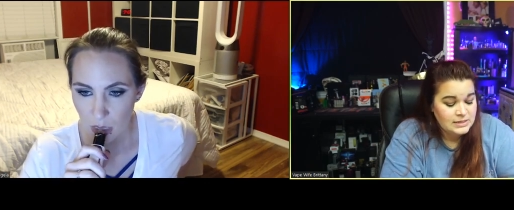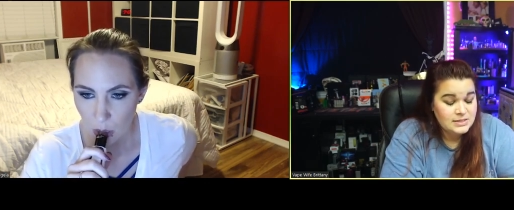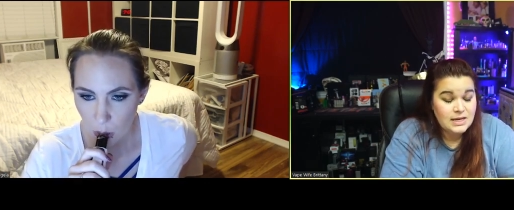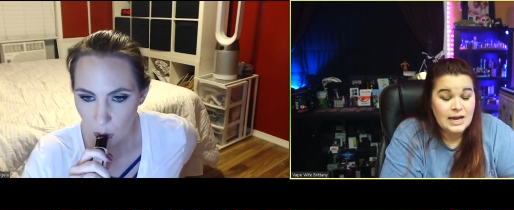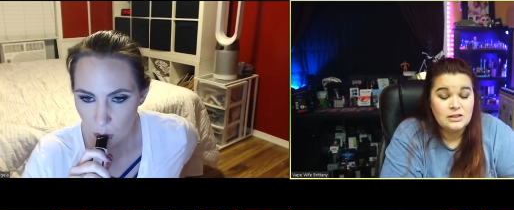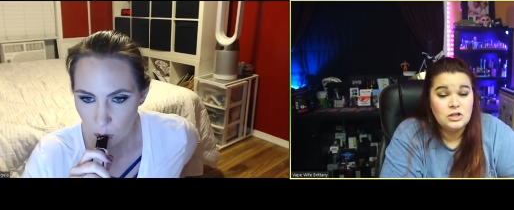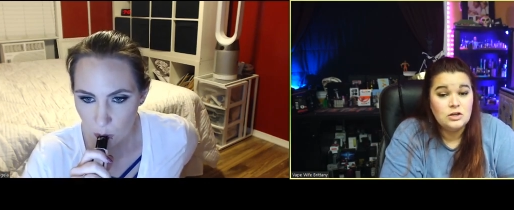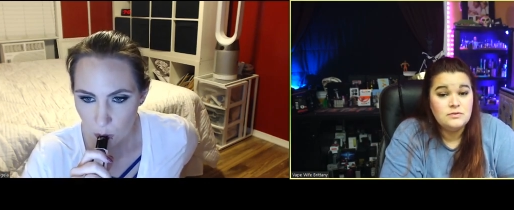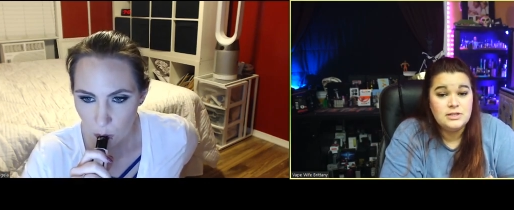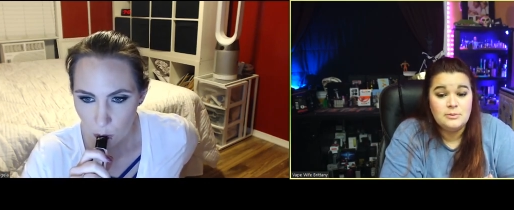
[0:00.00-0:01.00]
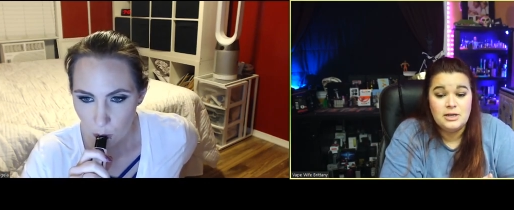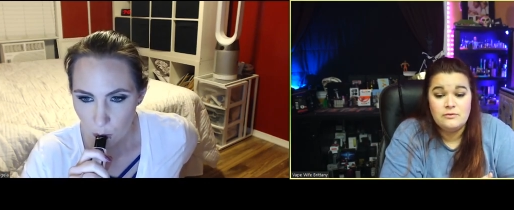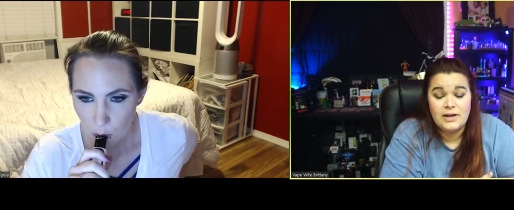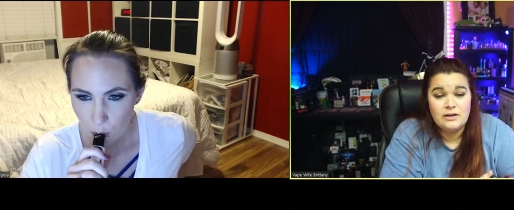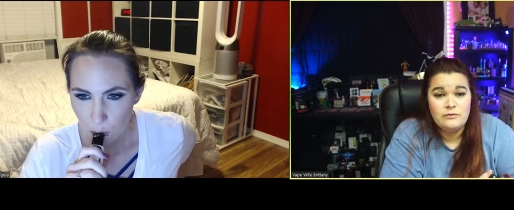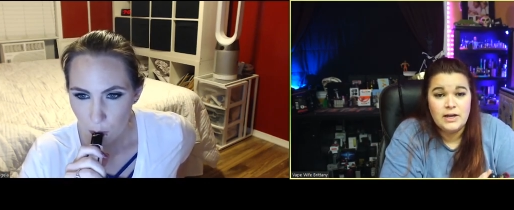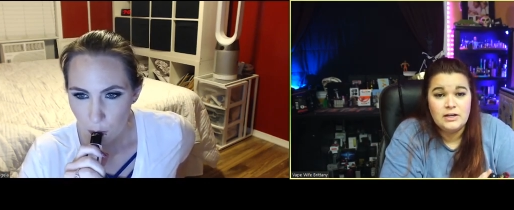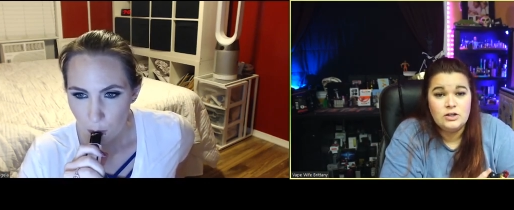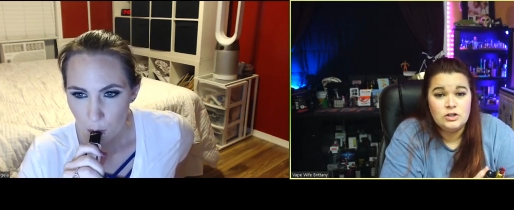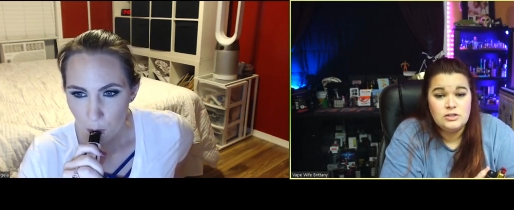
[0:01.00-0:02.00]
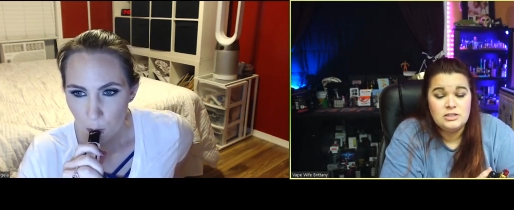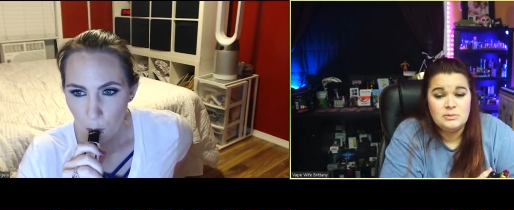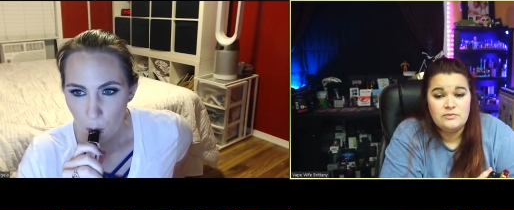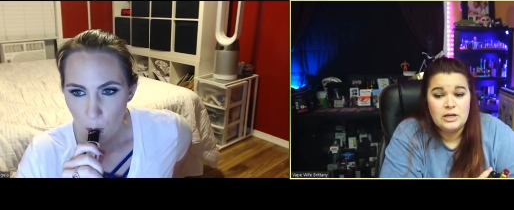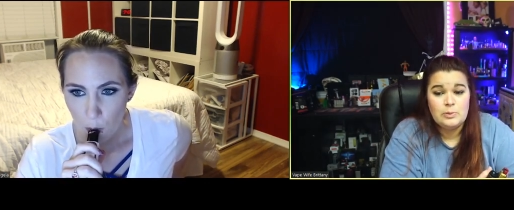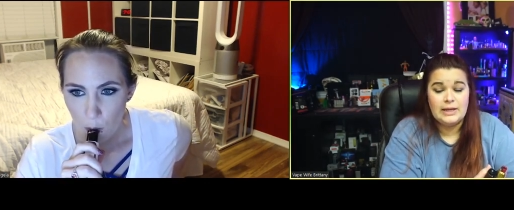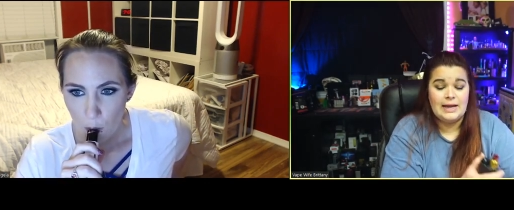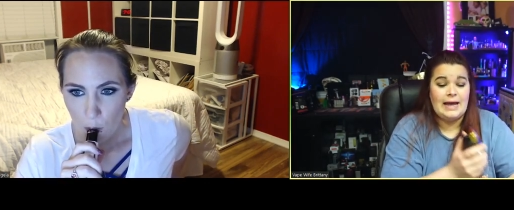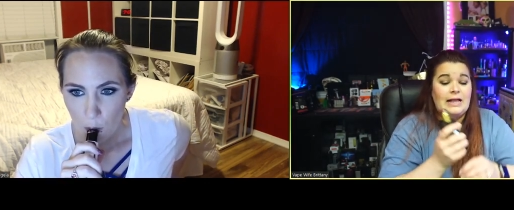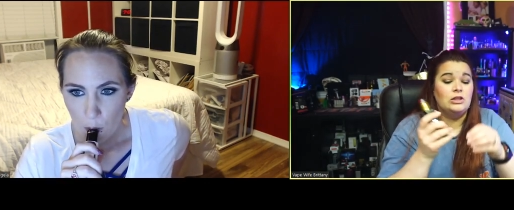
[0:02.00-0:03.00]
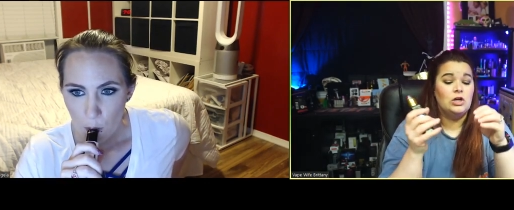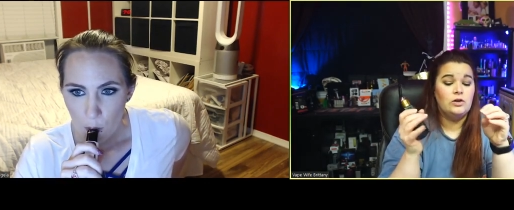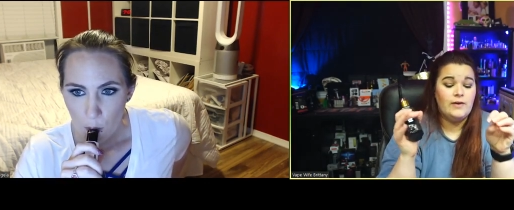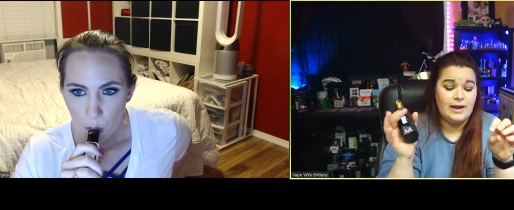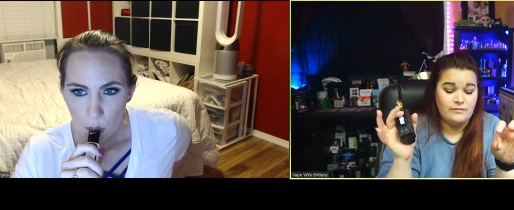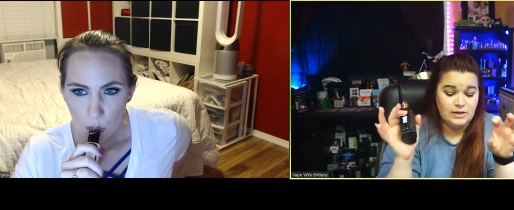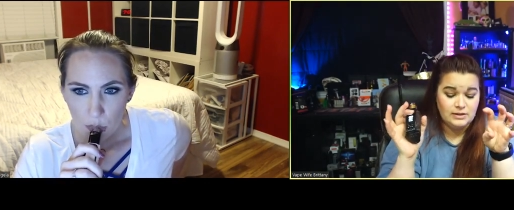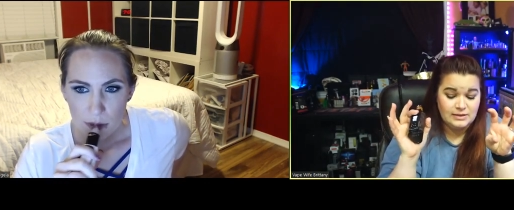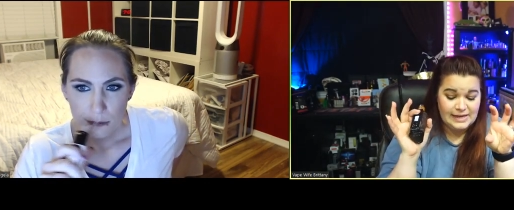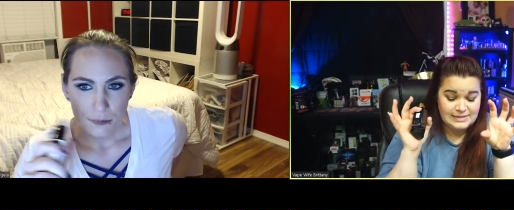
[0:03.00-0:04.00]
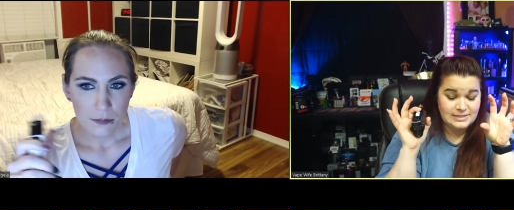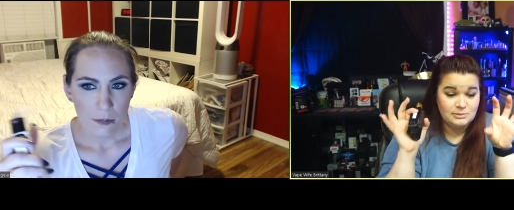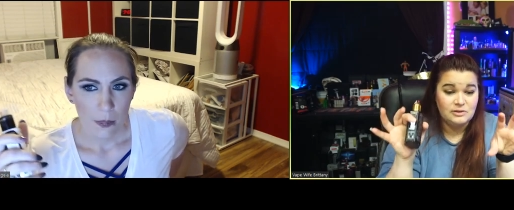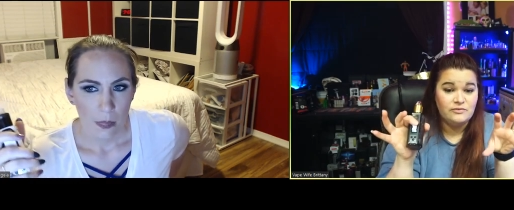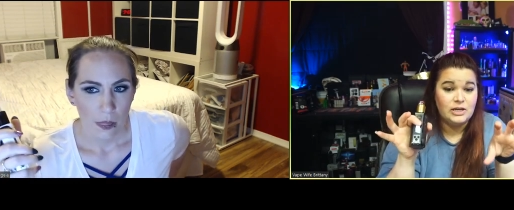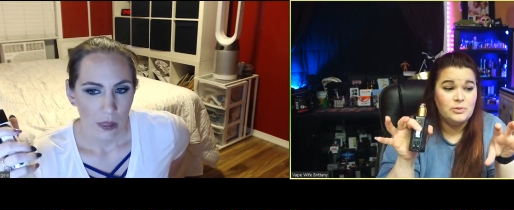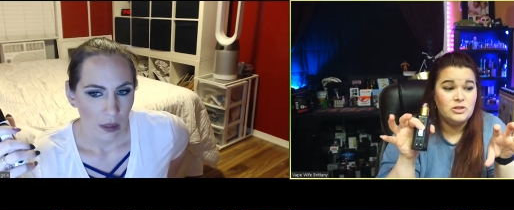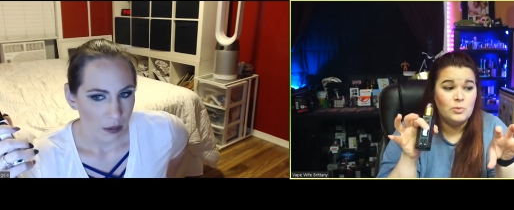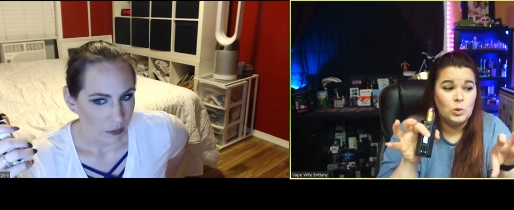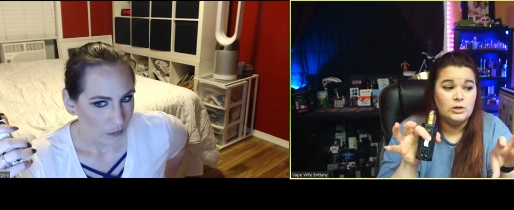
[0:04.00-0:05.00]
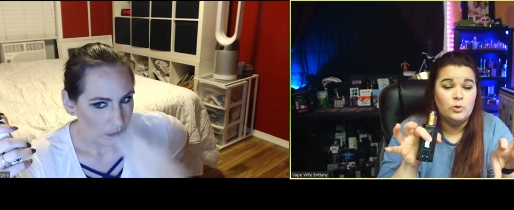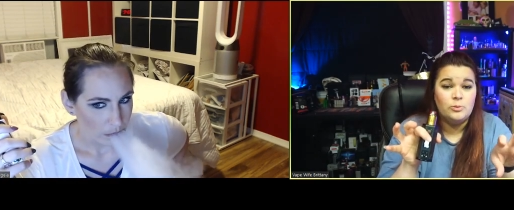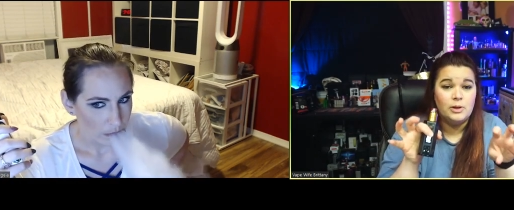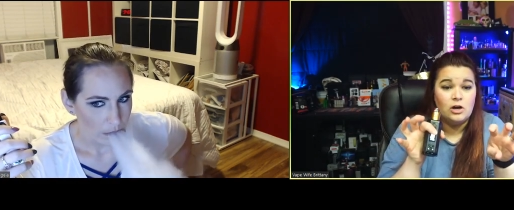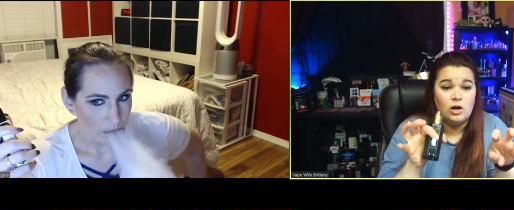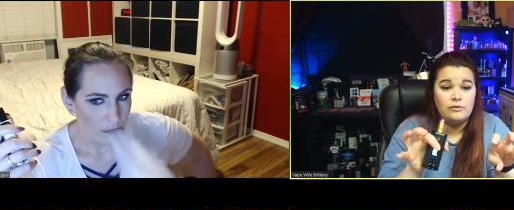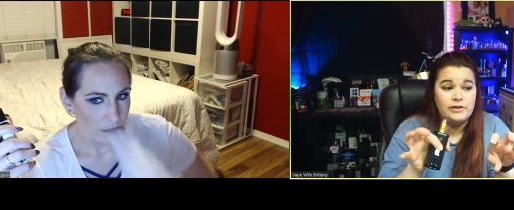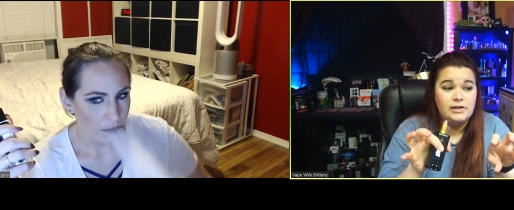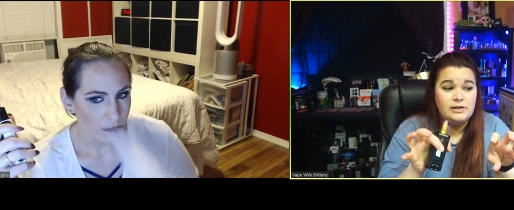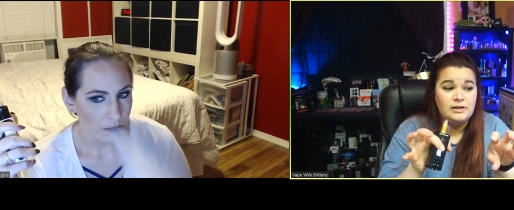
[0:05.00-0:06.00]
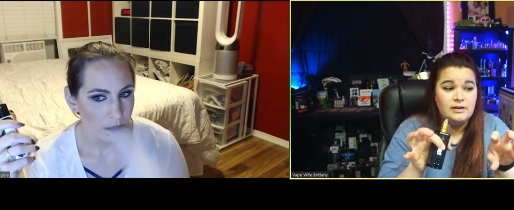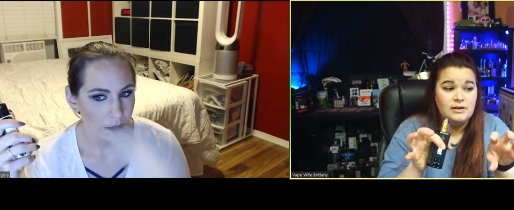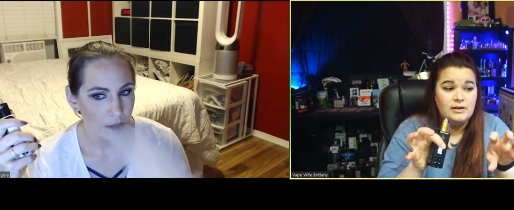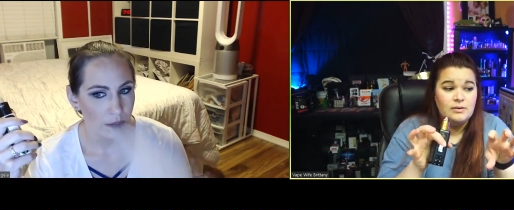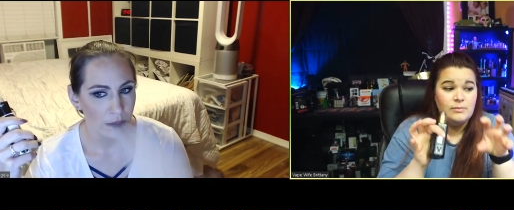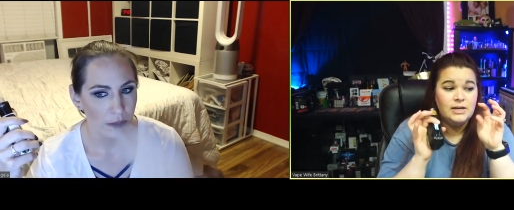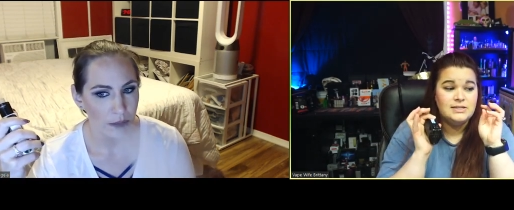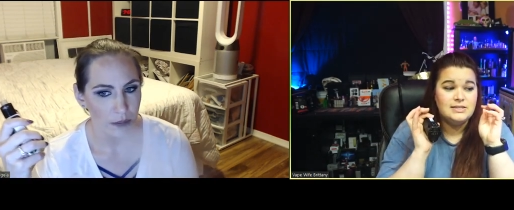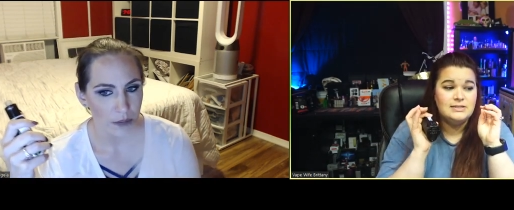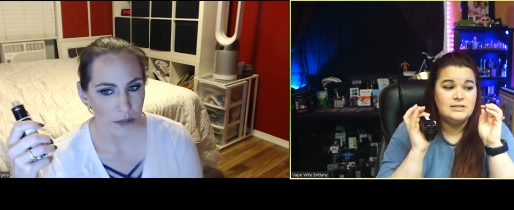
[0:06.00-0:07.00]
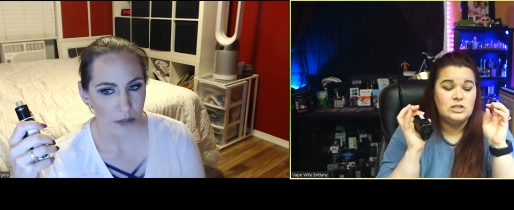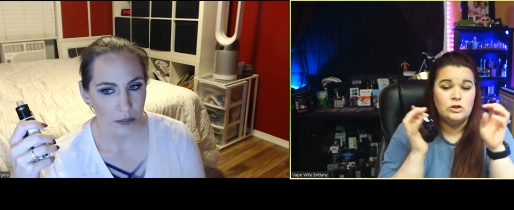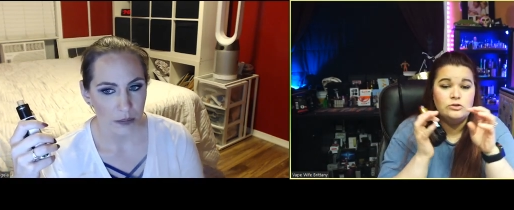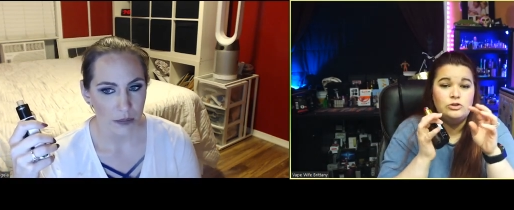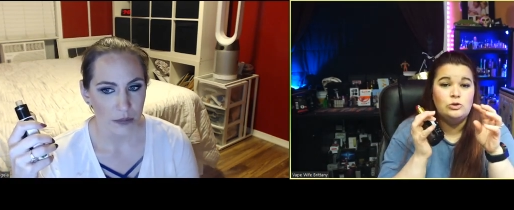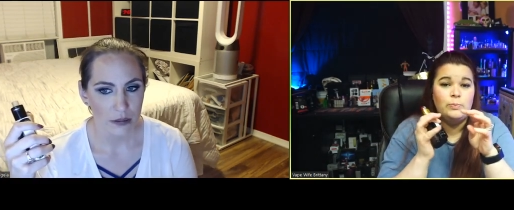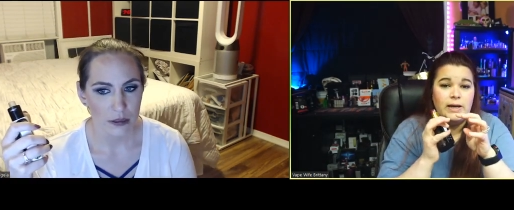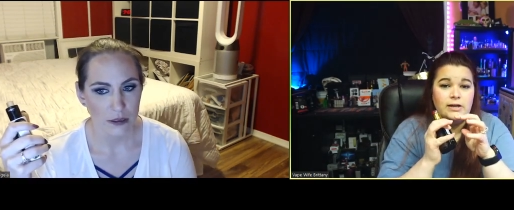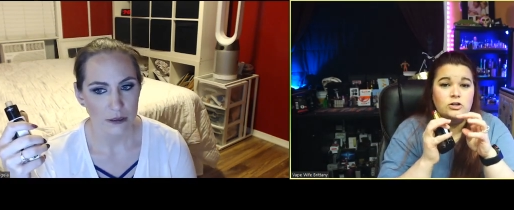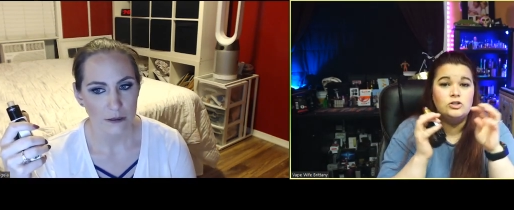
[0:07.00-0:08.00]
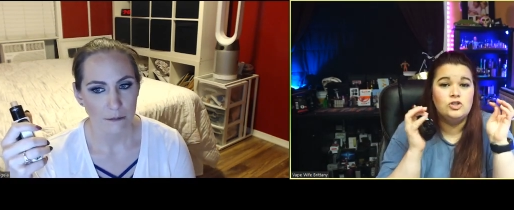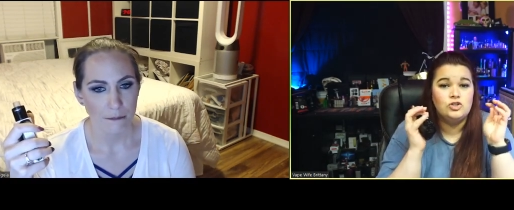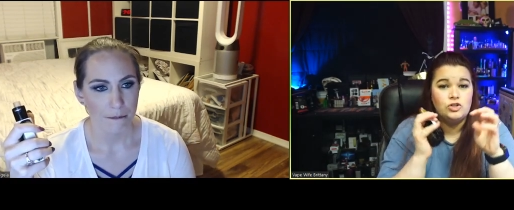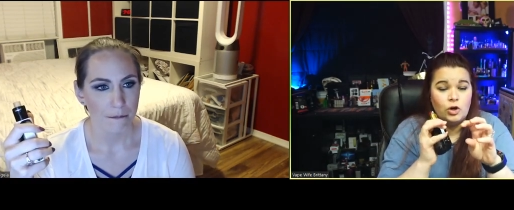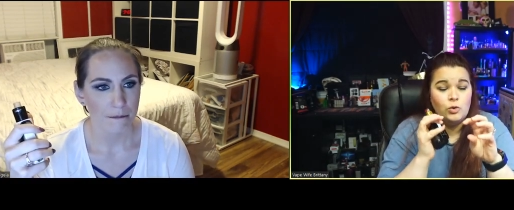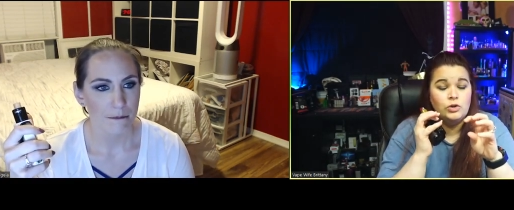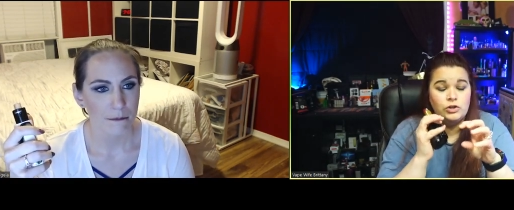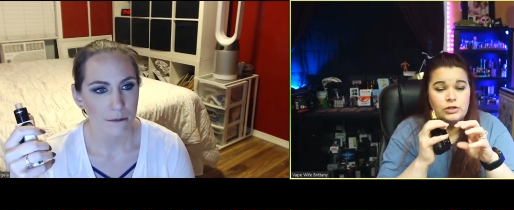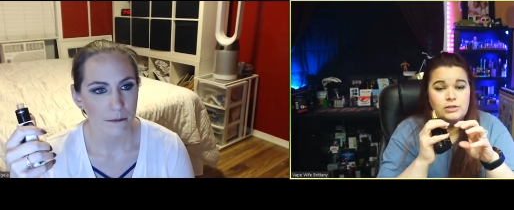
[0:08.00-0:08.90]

Speaker 1: See, I love cinnamon. And if I could find a good cinnamon vape, like I love having that cinnamon vape in the morning with my coffee because it those two pair so good